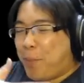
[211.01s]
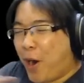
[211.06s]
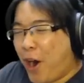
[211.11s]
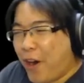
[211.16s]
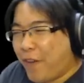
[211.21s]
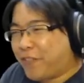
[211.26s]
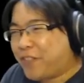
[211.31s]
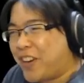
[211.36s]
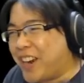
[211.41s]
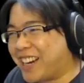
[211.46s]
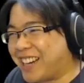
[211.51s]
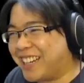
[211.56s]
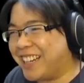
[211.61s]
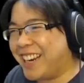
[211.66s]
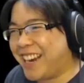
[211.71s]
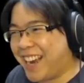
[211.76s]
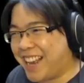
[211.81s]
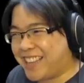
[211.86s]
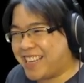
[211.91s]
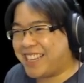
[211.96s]

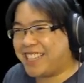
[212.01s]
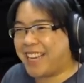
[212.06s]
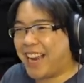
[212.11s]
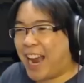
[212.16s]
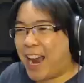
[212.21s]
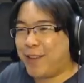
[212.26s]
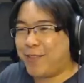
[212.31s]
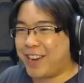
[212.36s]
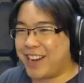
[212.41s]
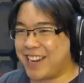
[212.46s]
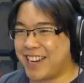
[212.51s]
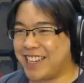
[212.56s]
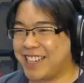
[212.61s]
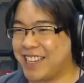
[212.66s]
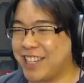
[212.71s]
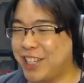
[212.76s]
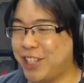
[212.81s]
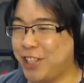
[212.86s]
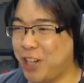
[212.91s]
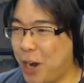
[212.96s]
perfectly at the time I need
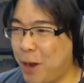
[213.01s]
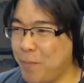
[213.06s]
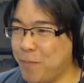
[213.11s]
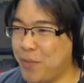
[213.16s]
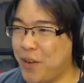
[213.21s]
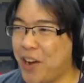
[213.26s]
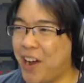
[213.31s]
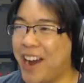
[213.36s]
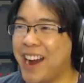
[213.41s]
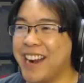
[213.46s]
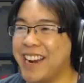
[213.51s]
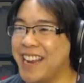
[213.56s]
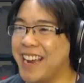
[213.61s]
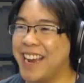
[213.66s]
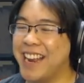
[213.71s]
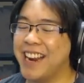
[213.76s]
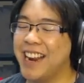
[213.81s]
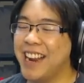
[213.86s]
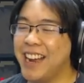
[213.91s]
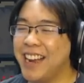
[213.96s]
to jump on
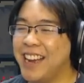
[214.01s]
it.